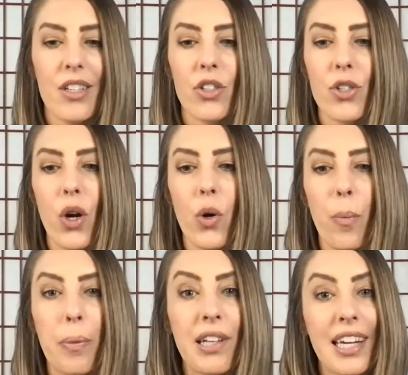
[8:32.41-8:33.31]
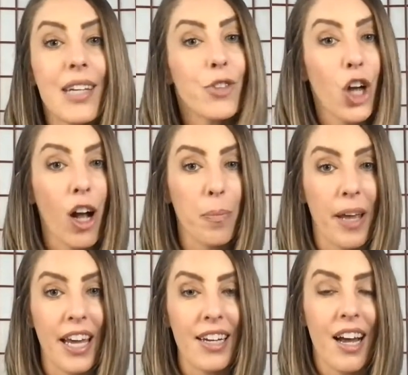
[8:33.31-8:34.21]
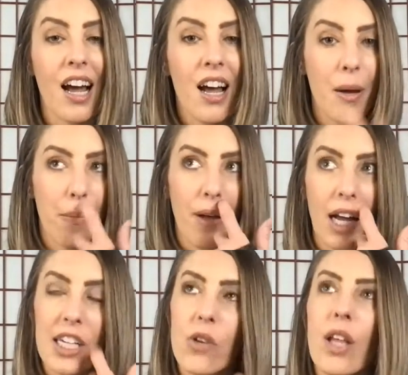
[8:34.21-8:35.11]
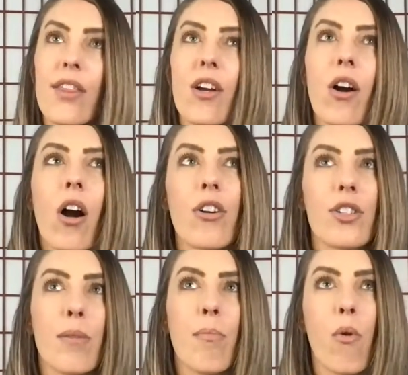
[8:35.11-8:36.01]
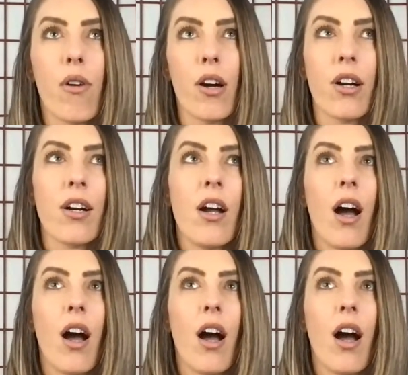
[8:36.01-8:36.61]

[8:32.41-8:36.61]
So plenty of chalk paint. I know that there are some more